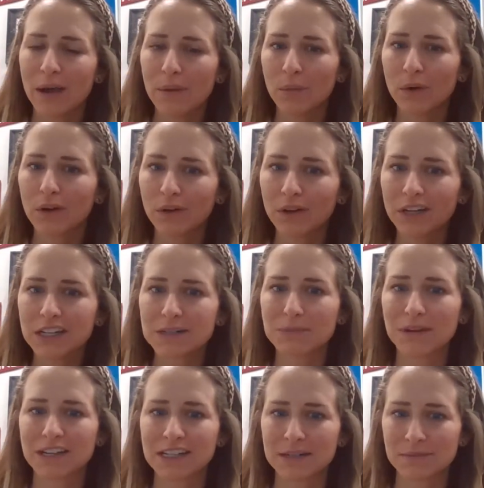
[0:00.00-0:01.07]
And we're going to
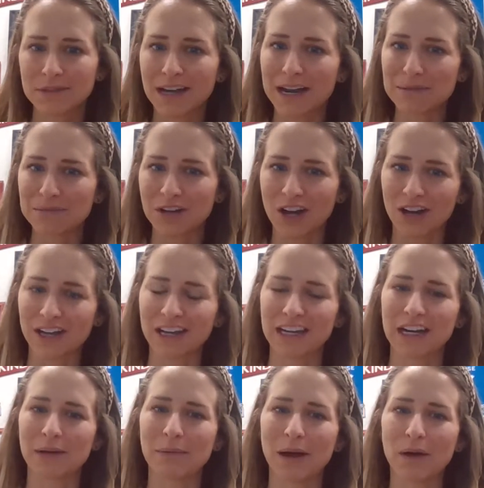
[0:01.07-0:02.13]
spend some time
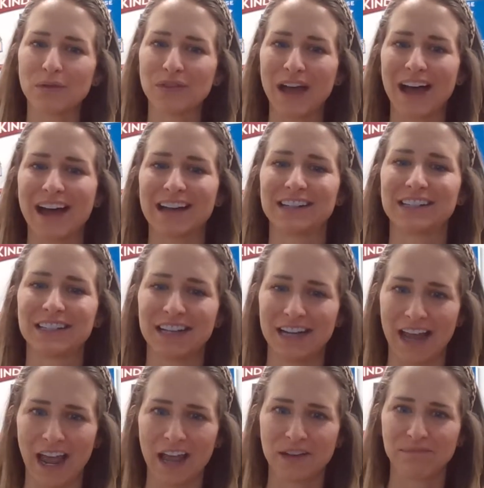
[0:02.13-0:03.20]
talking about that
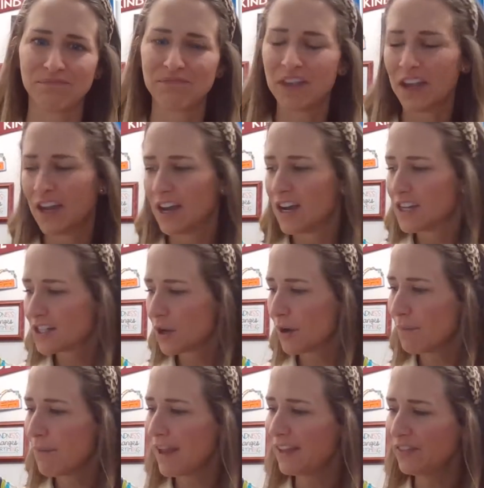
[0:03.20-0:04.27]
today. So I
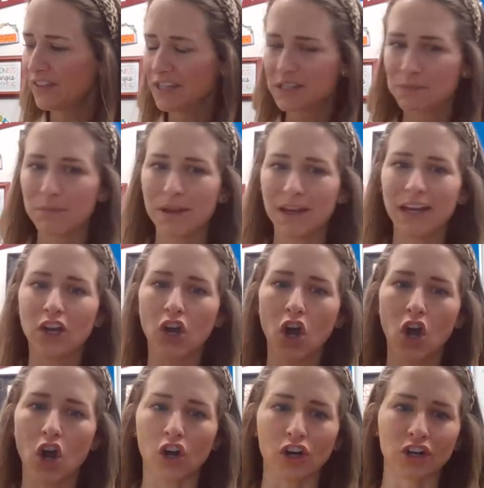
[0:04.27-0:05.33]
made these big
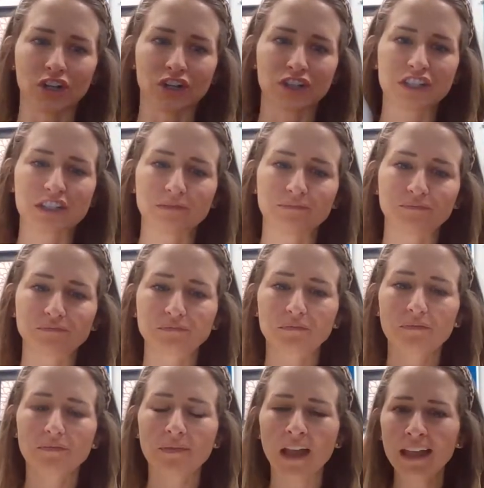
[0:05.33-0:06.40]
cards,
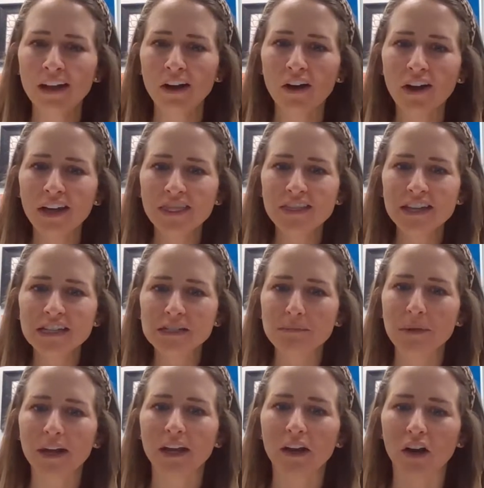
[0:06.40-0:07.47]
and on these
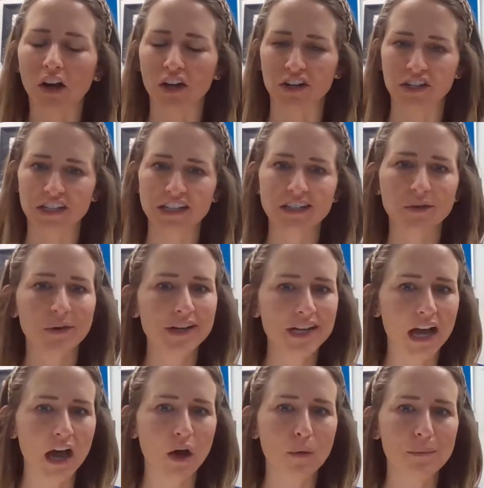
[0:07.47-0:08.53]
big cards, it's going
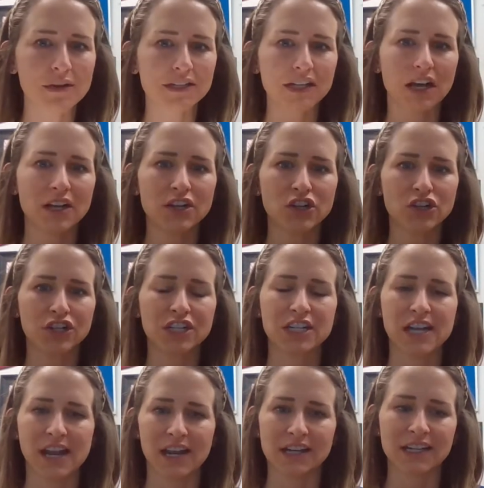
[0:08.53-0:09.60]
to help us
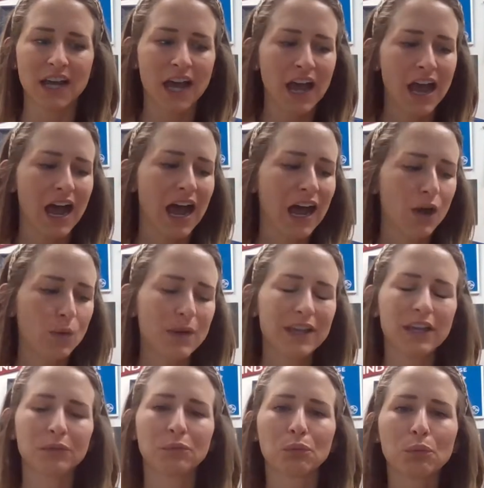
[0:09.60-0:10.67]
understand how we
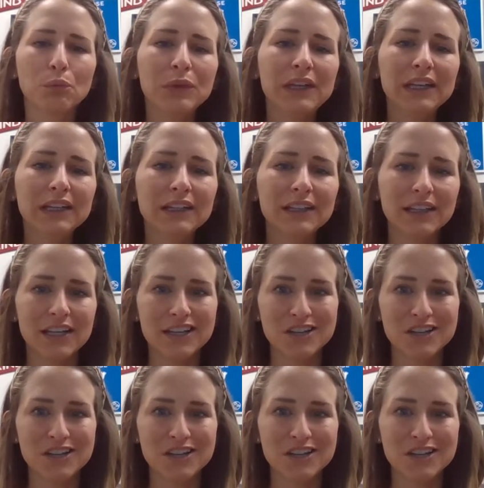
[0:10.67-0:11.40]
can really